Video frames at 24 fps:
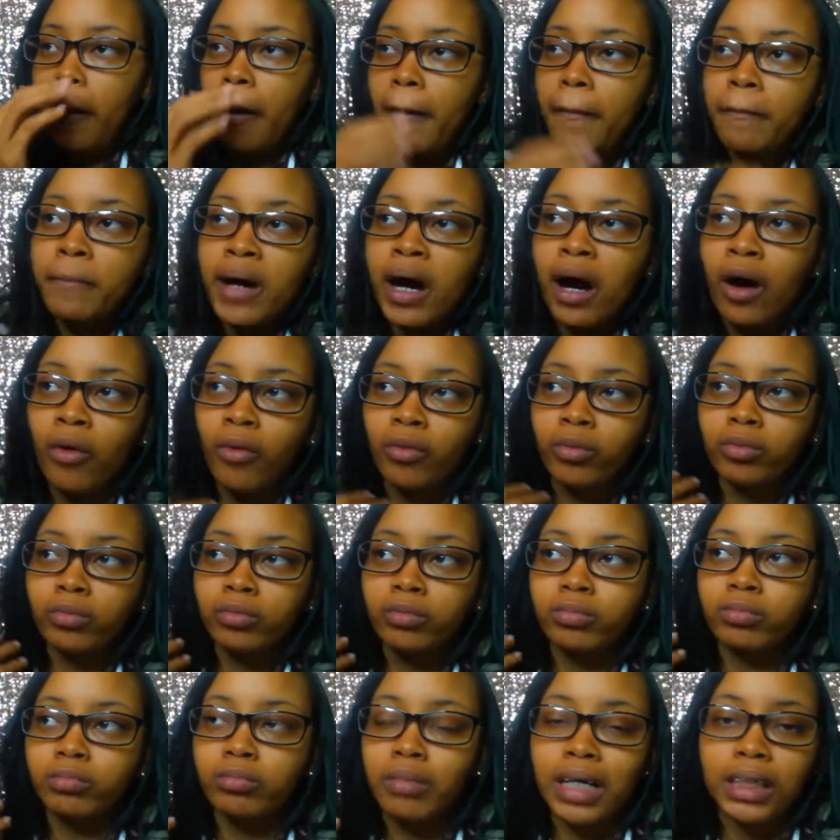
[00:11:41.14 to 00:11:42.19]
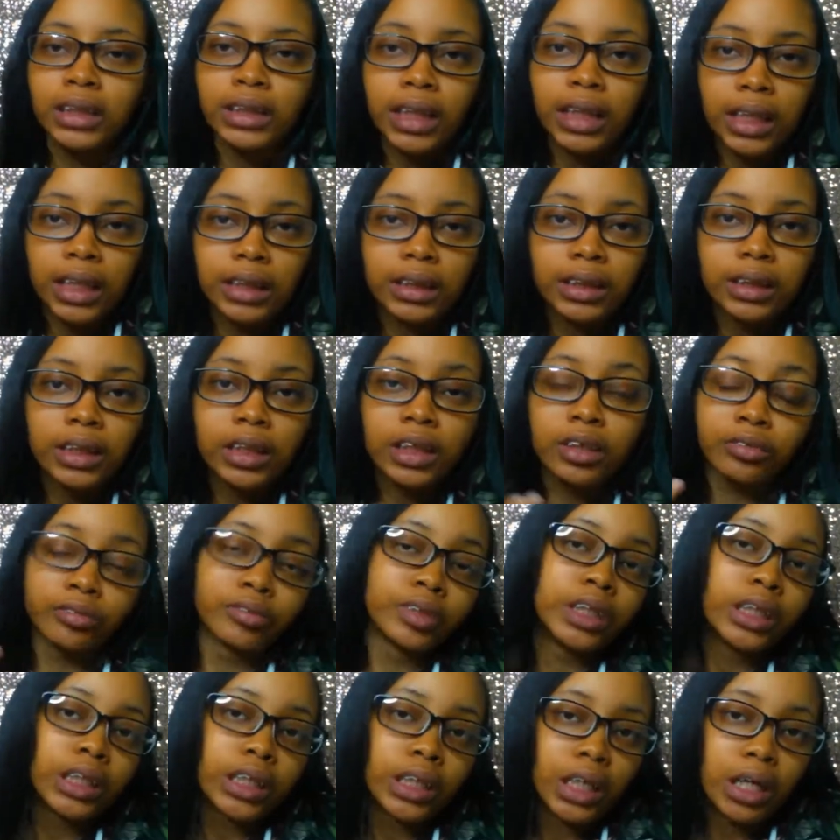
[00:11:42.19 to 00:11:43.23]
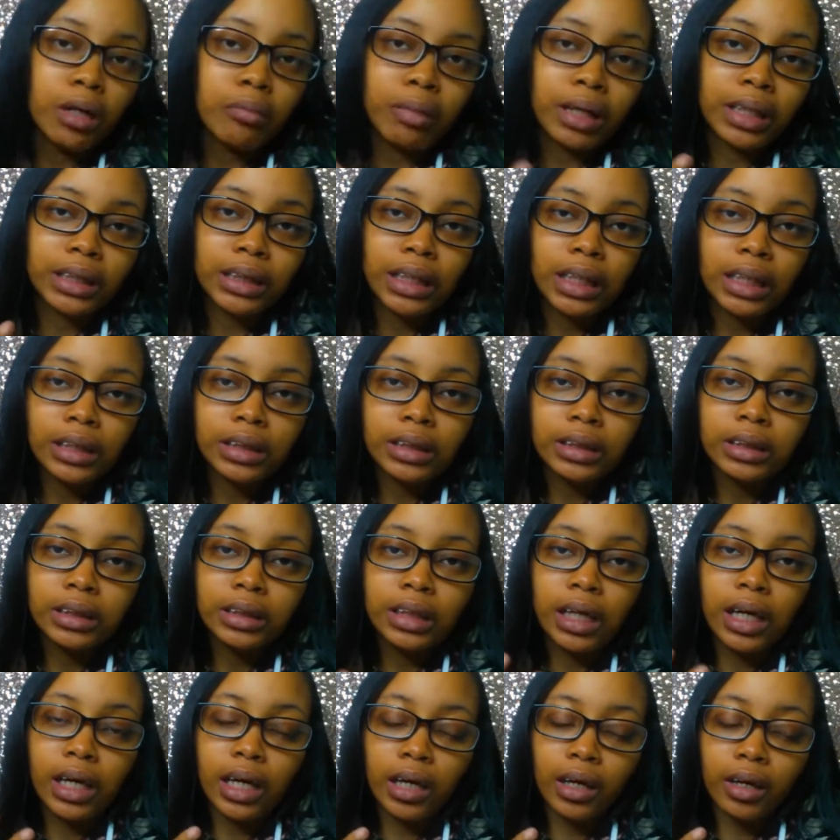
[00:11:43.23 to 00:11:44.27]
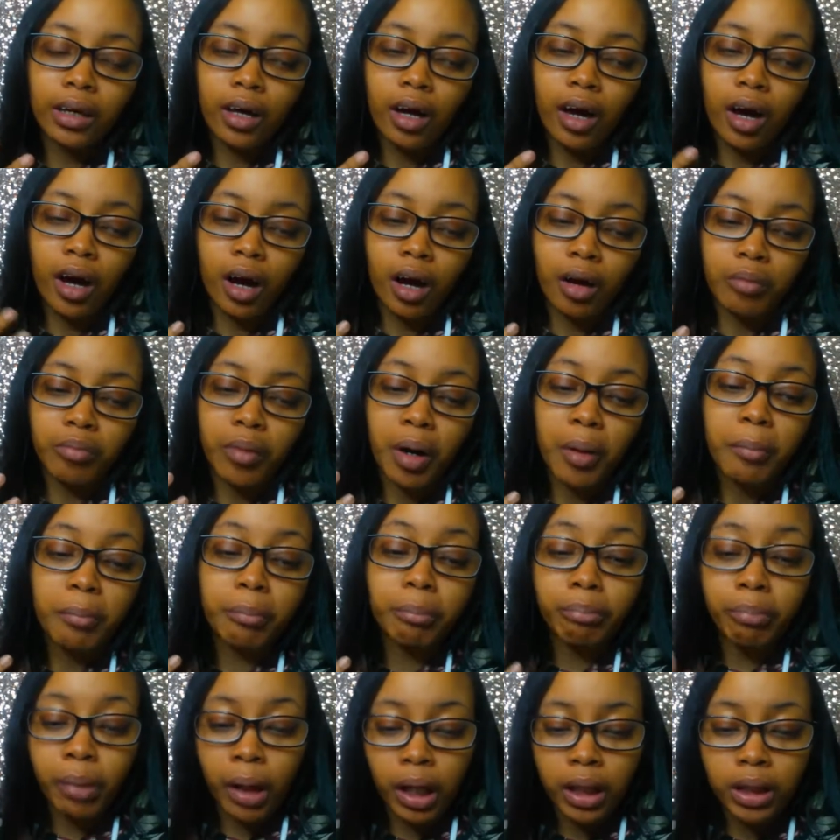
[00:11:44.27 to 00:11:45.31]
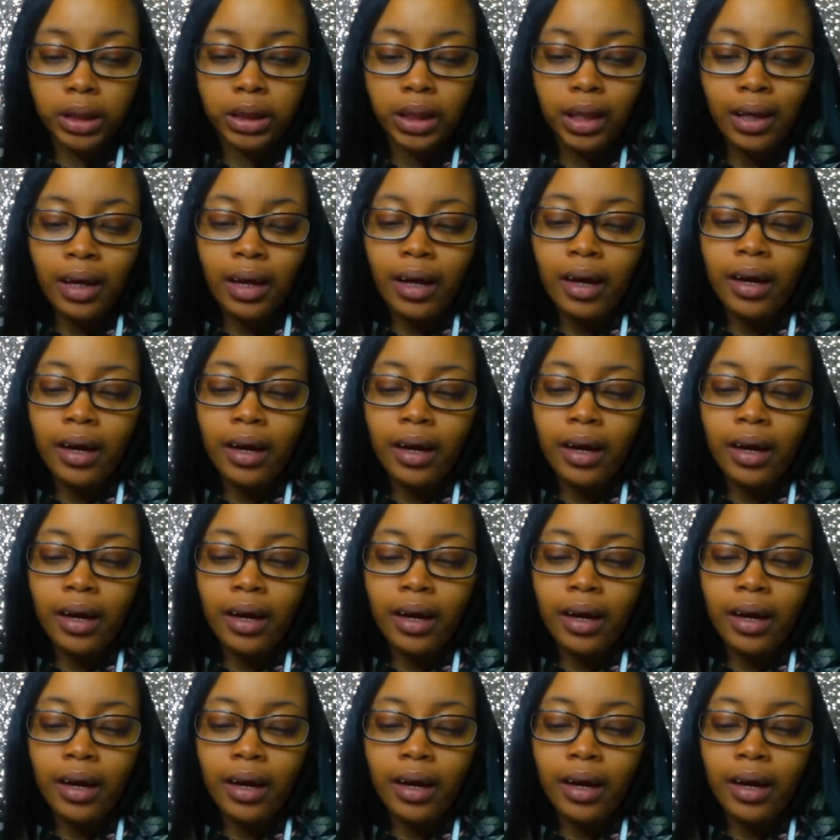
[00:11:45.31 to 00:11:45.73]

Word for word: about my taste in reading and my taste in um, books.